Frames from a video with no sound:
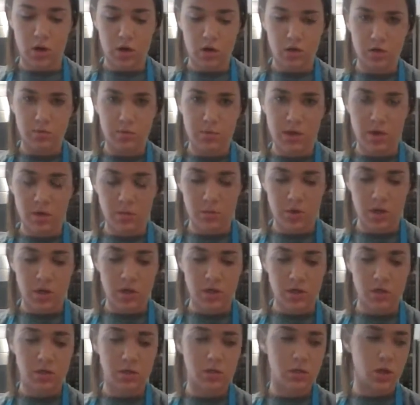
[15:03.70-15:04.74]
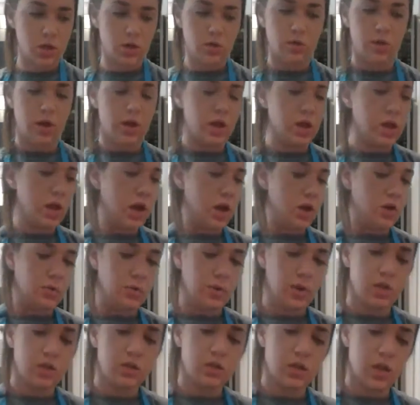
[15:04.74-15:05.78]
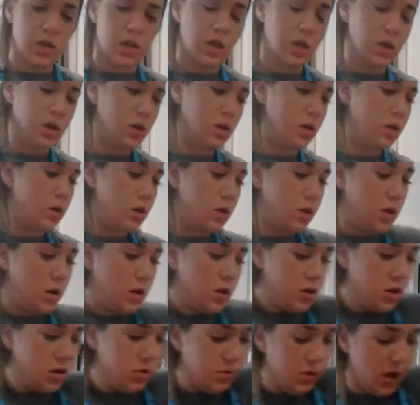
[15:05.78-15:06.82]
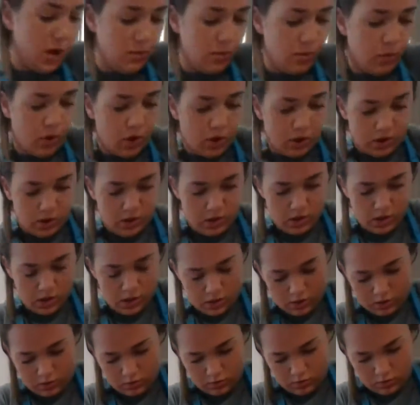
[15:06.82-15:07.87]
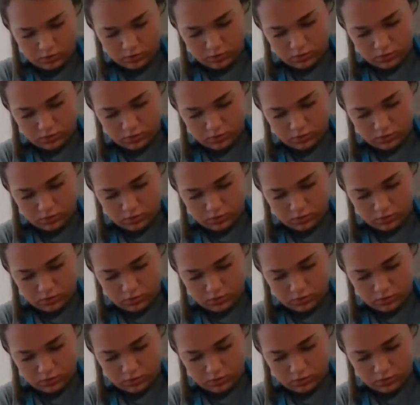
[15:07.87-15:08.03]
to make a mess. So, and now I'm gonna take my ball of dough.